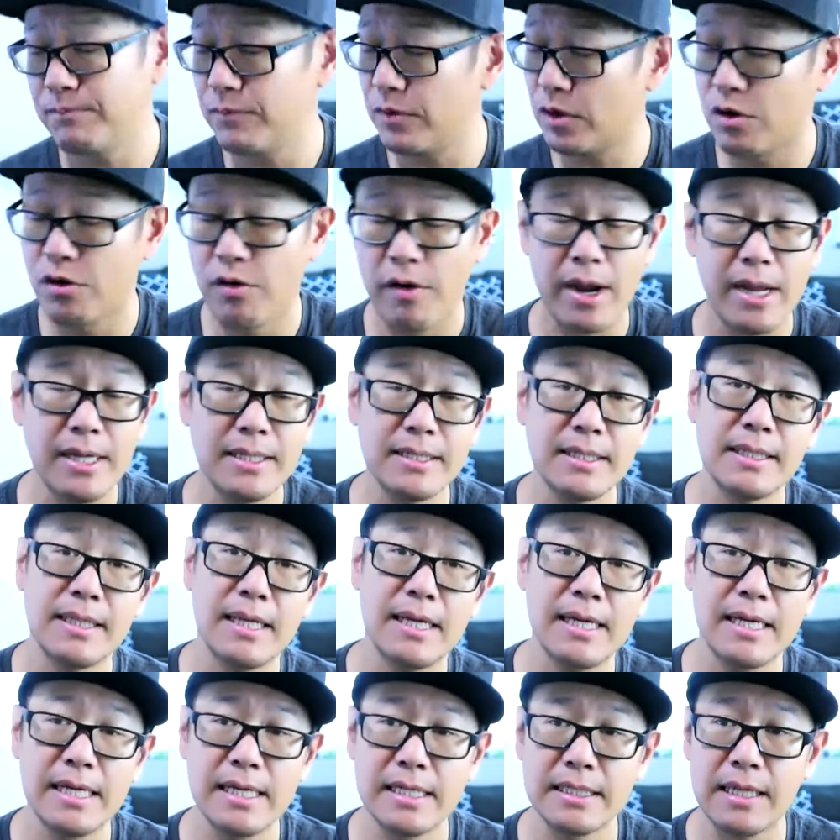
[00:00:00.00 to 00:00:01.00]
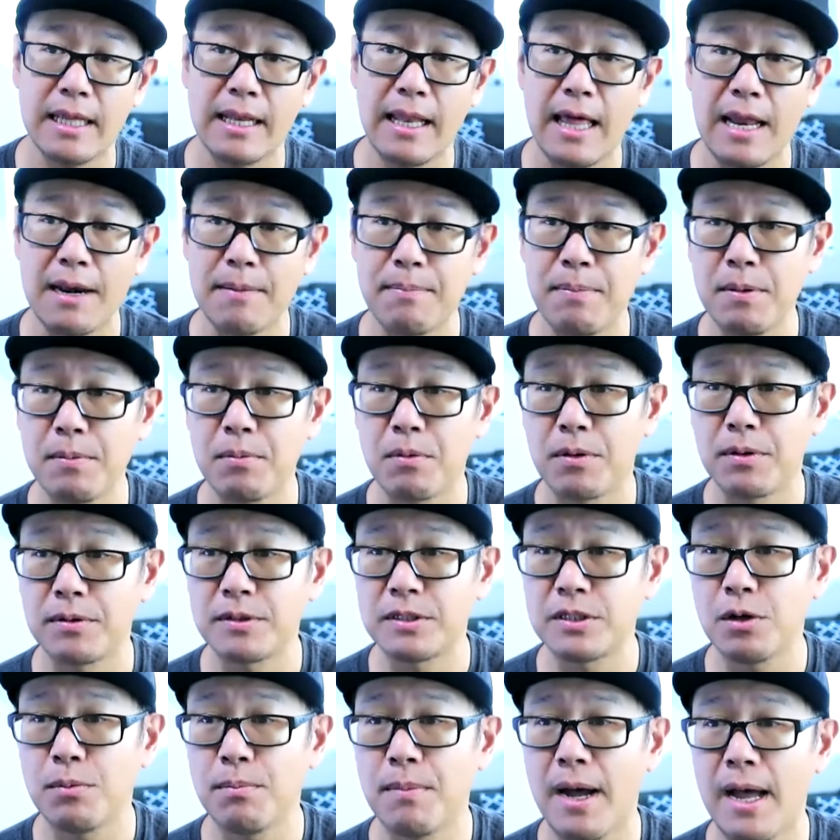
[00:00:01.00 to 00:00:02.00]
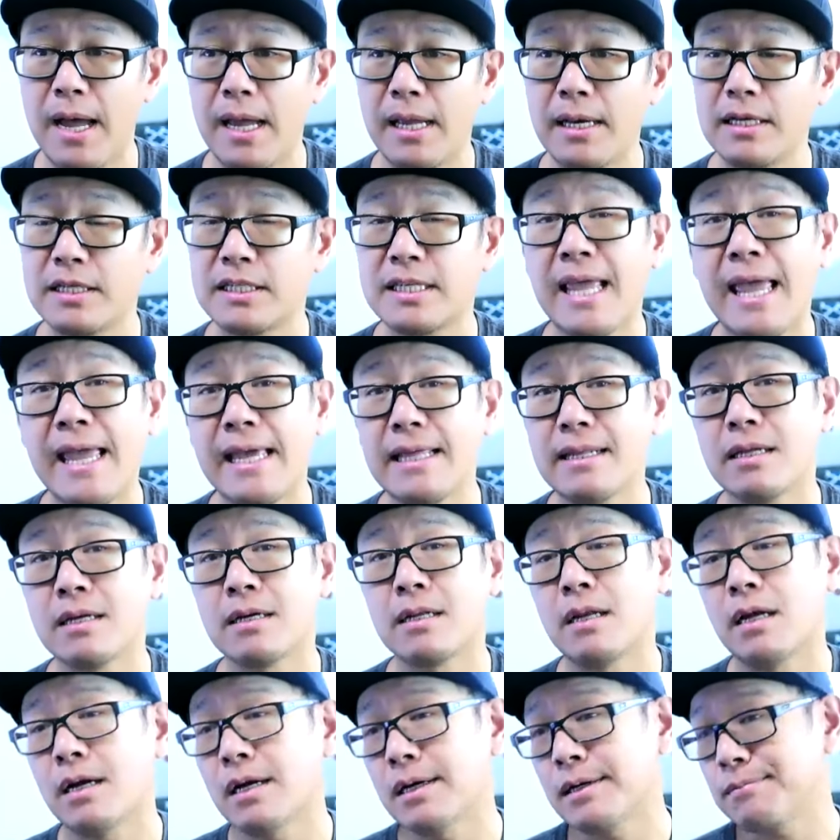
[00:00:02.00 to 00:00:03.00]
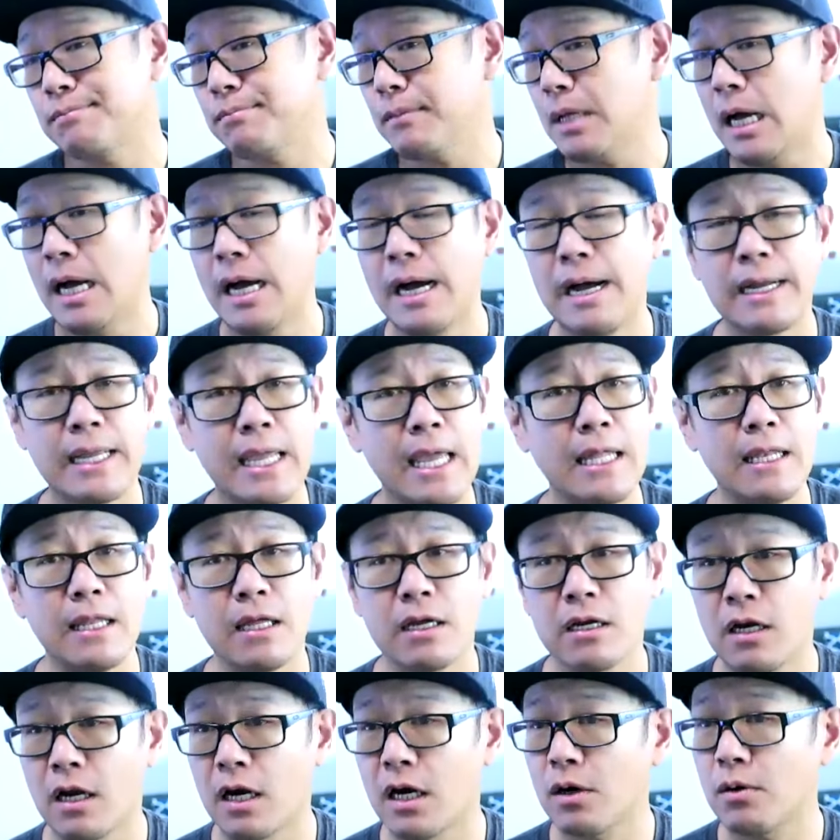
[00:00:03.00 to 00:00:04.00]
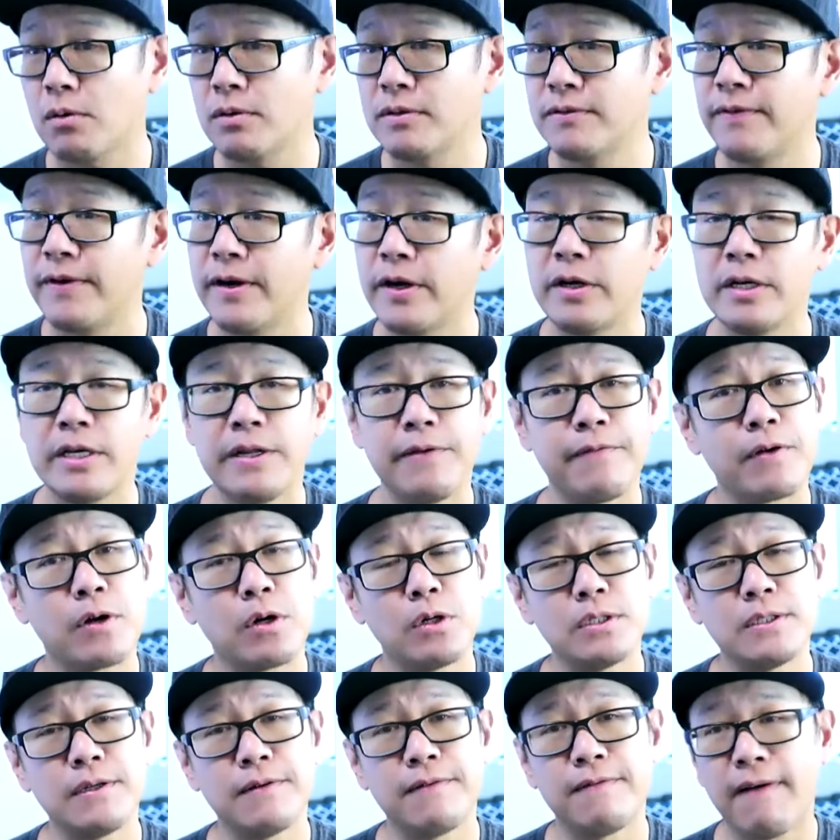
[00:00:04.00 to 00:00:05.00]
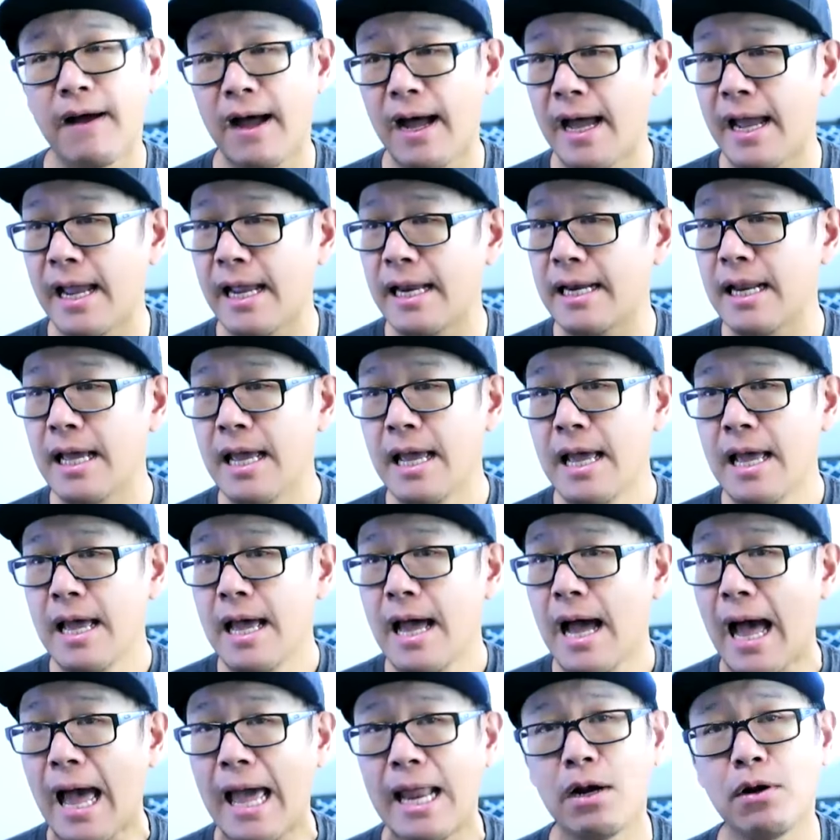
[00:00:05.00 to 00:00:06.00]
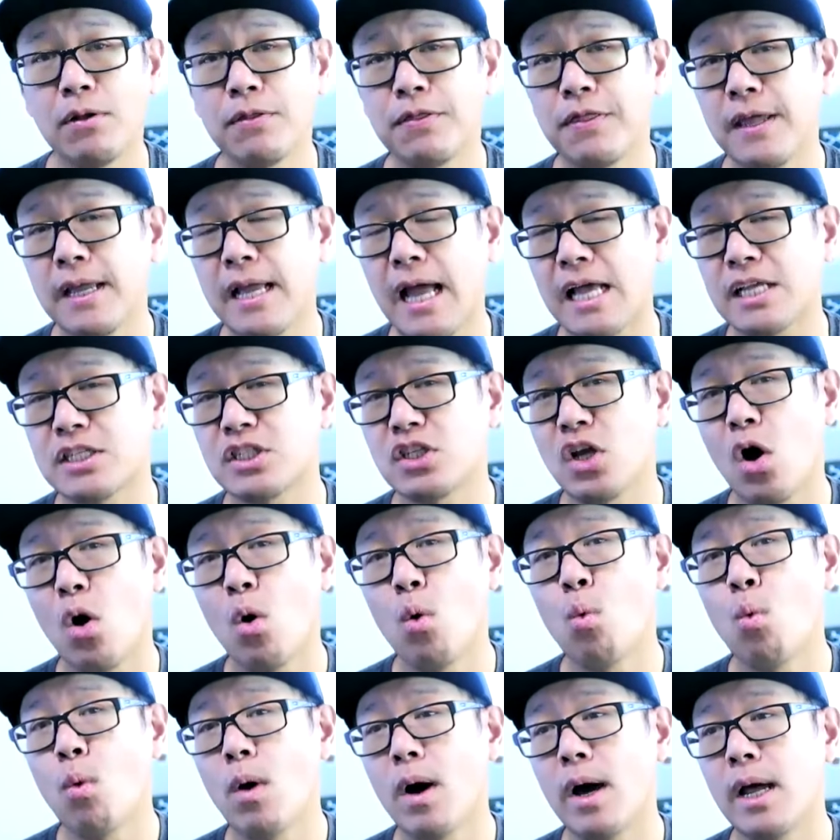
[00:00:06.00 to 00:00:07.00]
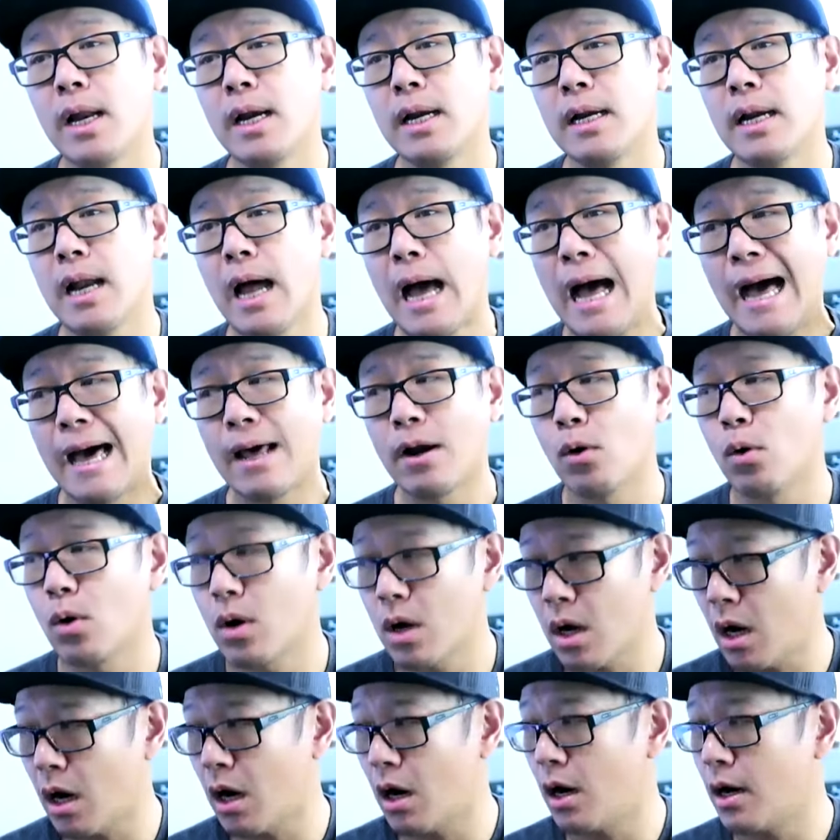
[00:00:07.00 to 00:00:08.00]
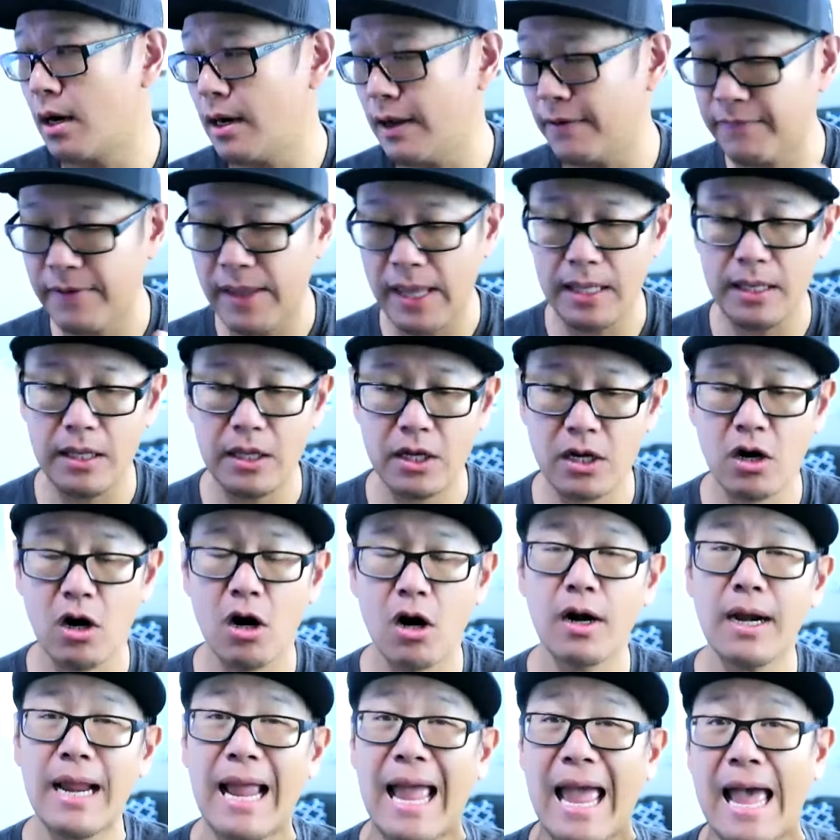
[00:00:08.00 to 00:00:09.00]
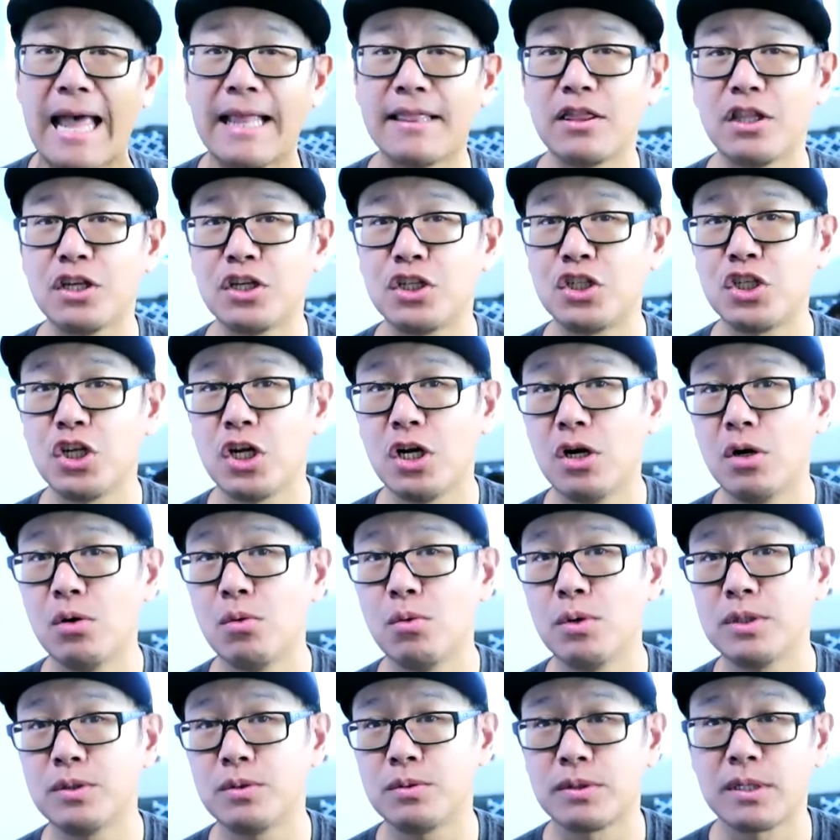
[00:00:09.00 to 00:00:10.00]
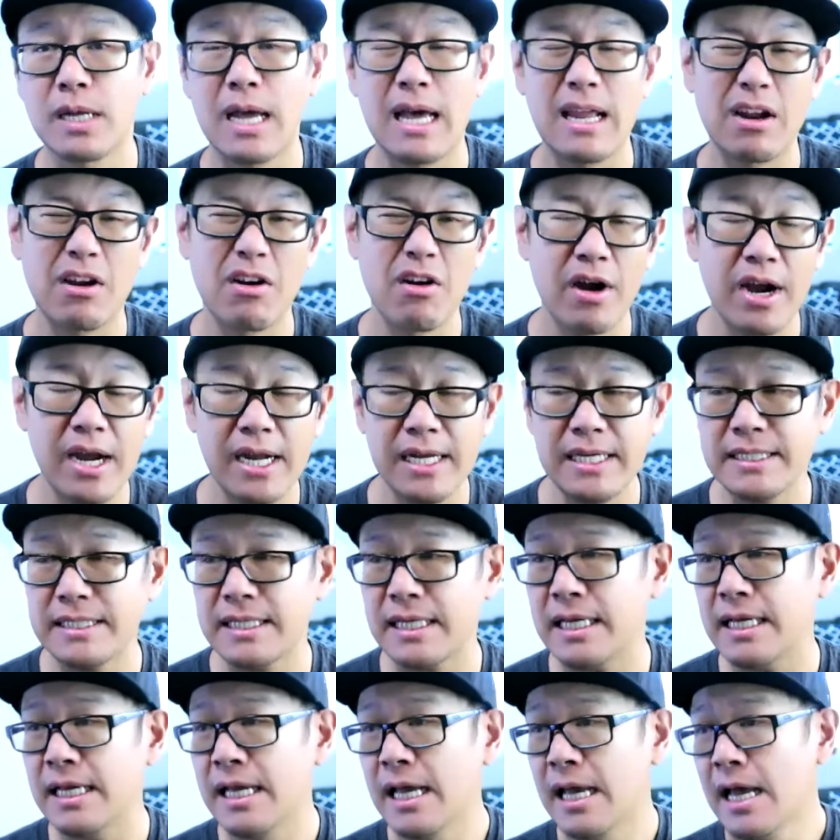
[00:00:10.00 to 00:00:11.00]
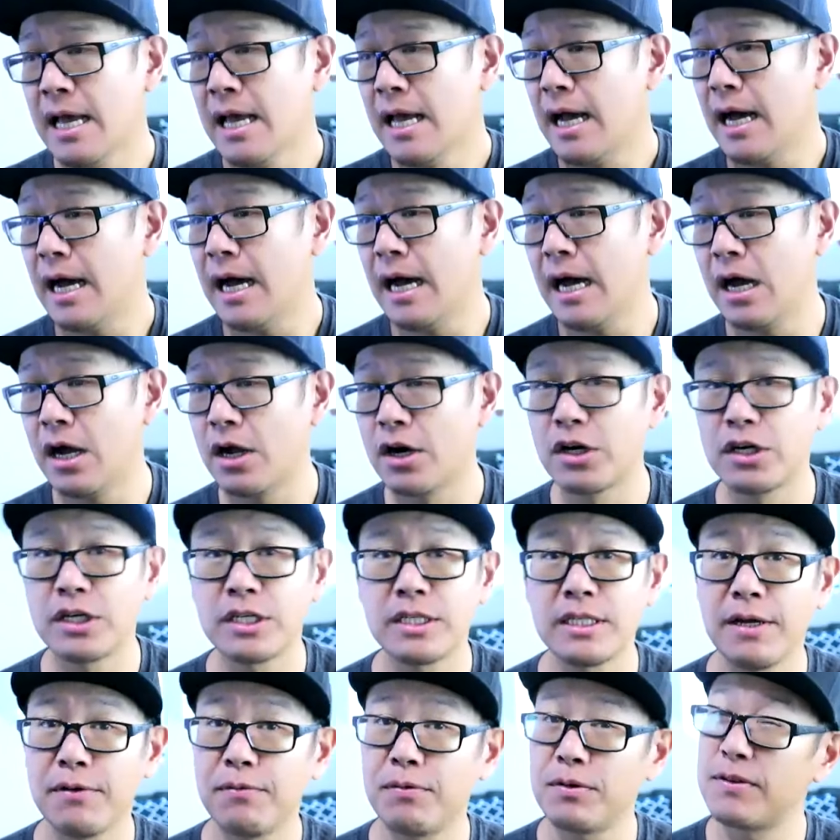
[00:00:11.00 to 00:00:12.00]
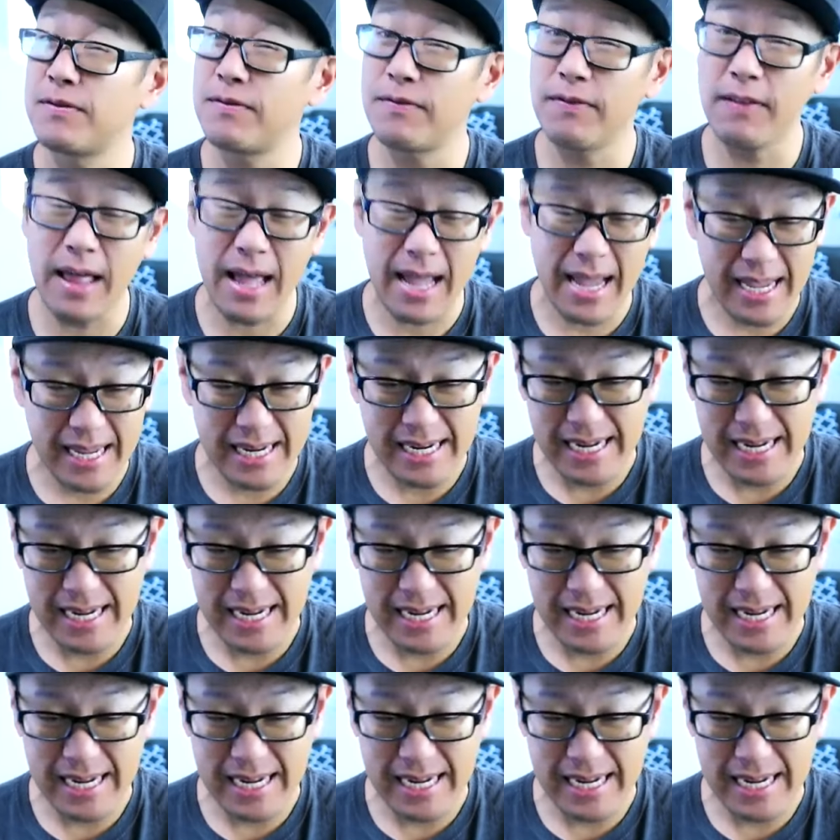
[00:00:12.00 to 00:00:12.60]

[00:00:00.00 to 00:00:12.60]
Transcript: crazy thing is, a lot of people are still buying is Caitlin Clark. Caitlin Clark was very difficult to find. I don't think I saw one auto card of Caitlin Clark at the show, which was kind of crazy. Her stuff was flying